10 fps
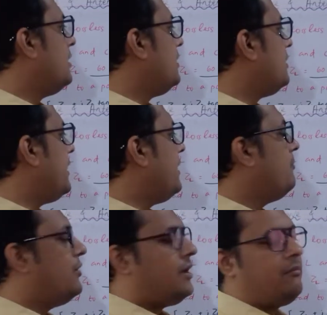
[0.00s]
the
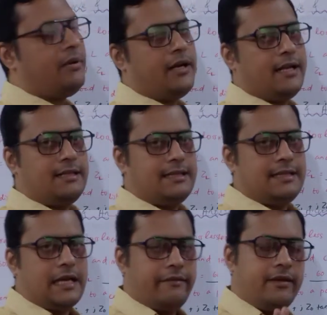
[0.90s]
input impedance is
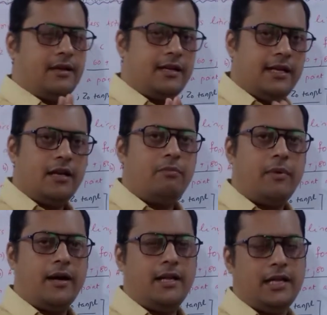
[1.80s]
having a real
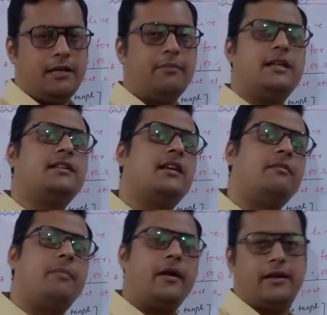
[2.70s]
part, imaginary
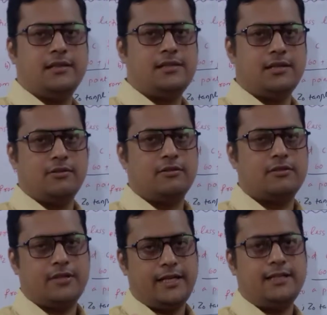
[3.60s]
part is 0. So
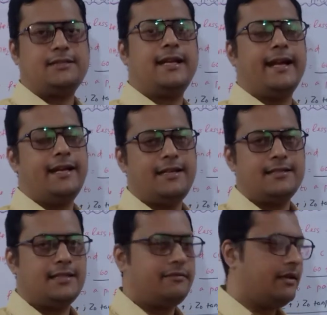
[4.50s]
that is the hint is
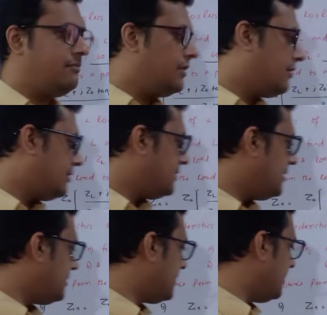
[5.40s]
given, because
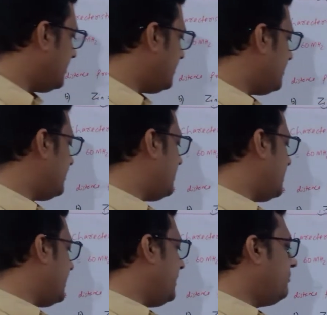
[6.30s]
this
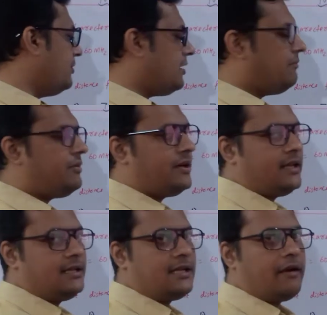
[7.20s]
input
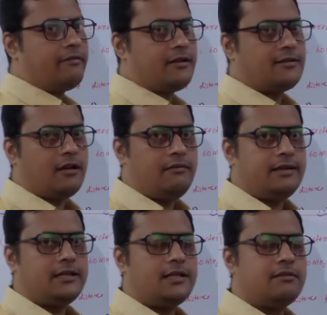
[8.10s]
impedance, after solving
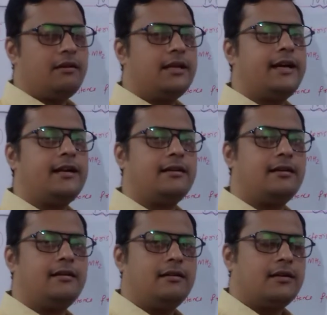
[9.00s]
this, will get
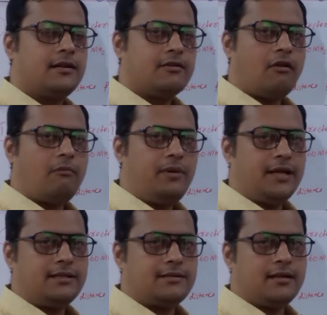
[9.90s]
a
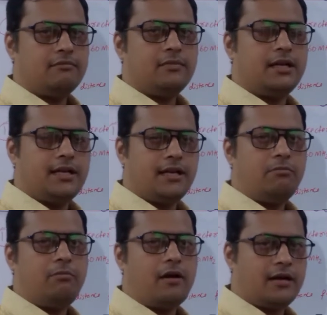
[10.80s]
complex term, real
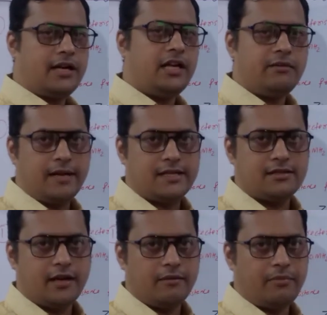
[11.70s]
part and
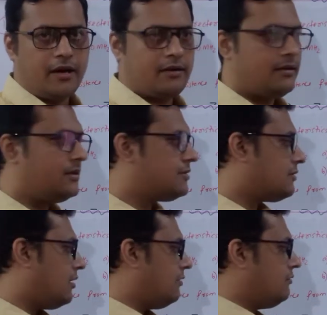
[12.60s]
imaginary part. So
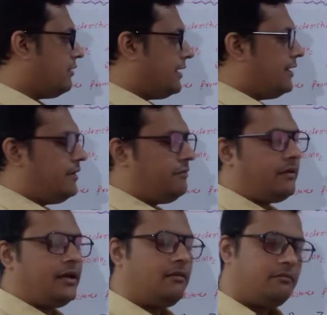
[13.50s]
how to
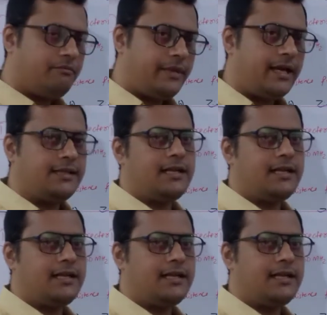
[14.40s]
identify? Make that